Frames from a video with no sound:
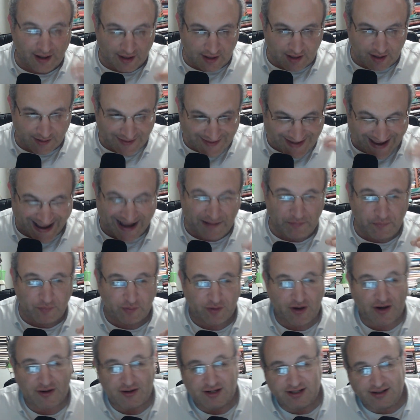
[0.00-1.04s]

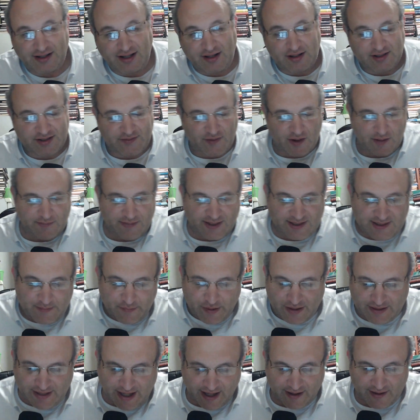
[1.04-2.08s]
contemporary Likut Seforim does he
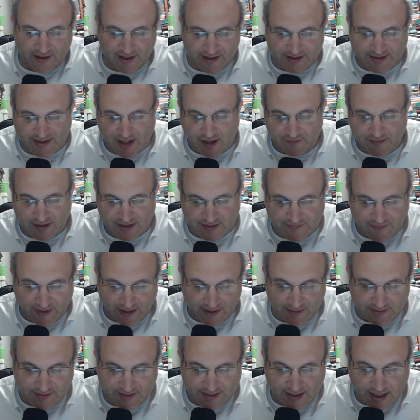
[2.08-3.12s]
bring down, and I discover as
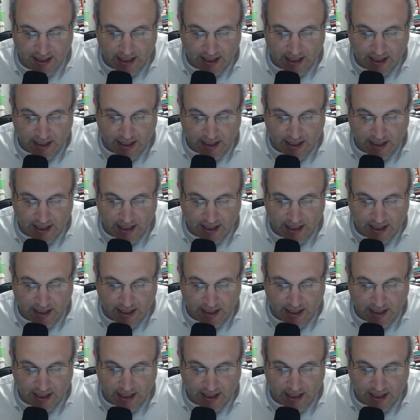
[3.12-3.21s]
follows.